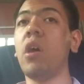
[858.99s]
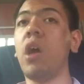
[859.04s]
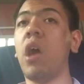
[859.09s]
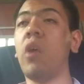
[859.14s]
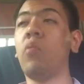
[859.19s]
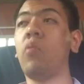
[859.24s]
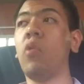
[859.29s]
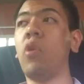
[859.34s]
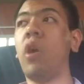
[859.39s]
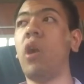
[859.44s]

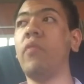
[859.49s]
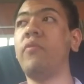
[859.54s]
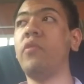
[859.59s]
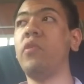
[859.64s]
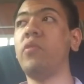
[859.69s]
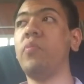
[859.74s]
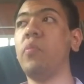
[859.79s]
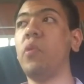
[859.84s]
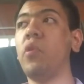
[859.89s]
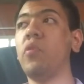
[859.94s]
and where I'm
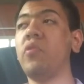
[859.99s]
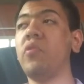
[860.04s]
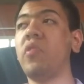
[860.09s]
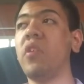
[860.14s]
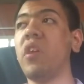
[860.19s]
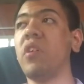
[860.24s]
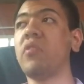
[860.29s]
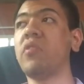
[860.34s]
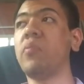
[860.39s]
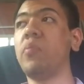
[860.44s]
supposed
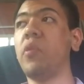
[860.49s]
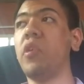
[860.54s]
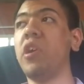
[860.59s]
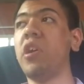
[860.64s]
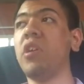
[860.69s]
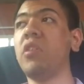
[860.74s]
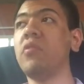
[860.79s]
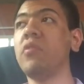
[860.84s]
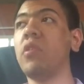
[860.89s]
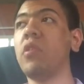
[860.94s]
to
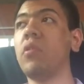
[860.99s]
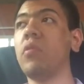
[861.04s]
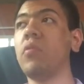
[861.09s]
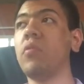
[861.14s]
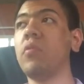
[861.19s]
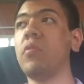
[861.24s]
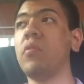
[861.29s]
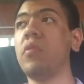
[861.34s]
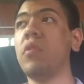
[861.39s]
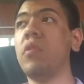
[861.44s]
explain,
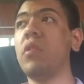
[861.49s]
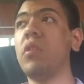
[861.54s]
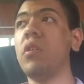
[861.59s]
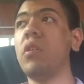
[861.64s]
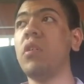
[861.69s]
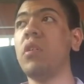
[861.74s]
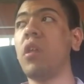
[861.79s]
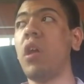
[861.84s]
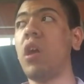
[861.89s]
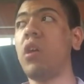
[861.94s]

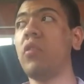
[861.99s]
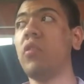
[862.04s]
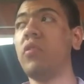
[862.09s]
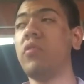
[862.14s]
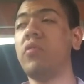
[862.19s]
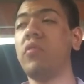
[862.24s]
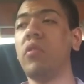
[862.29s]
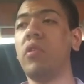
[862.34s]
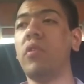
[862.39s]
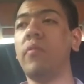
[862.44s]
and
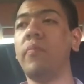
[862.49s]
as